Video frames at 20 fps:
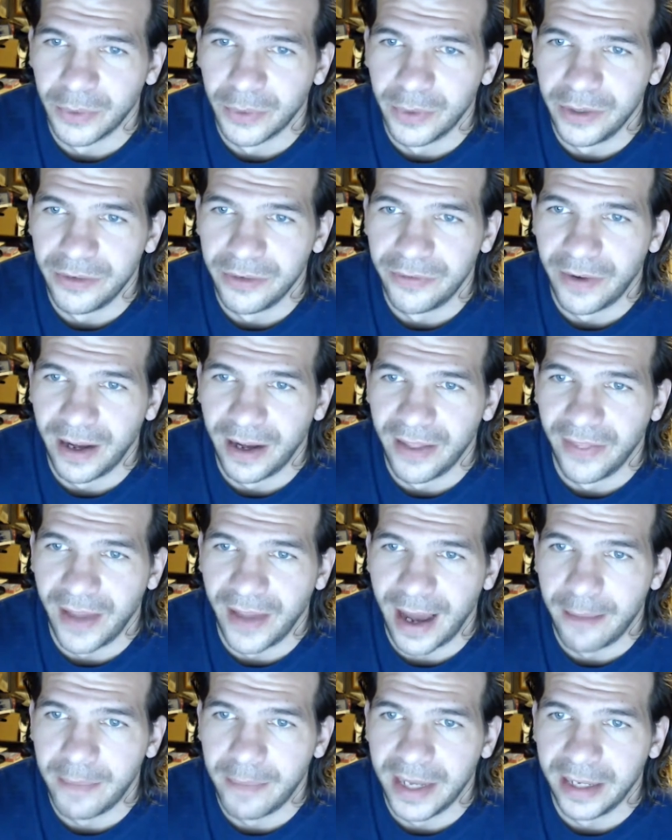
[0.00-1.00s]
when you find
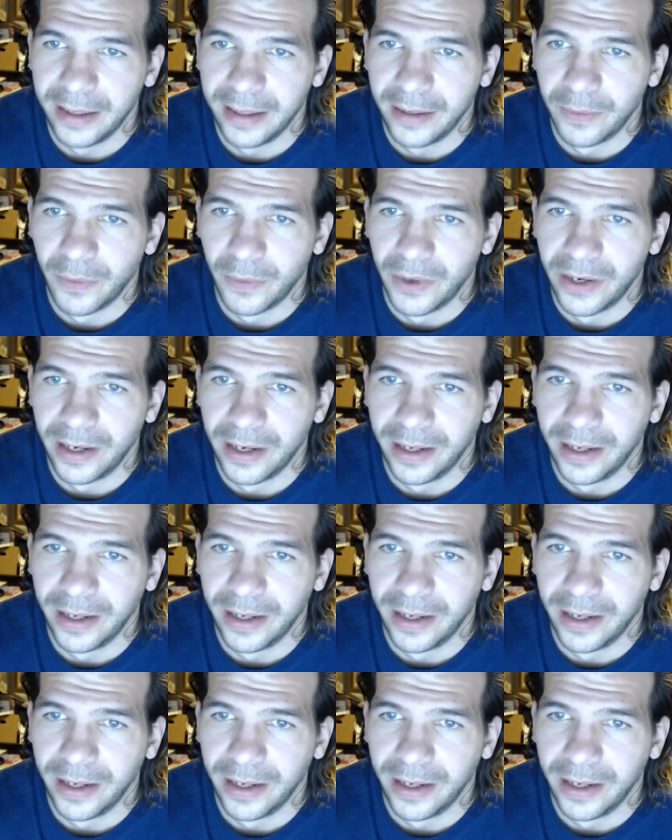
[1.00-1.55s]
that many in one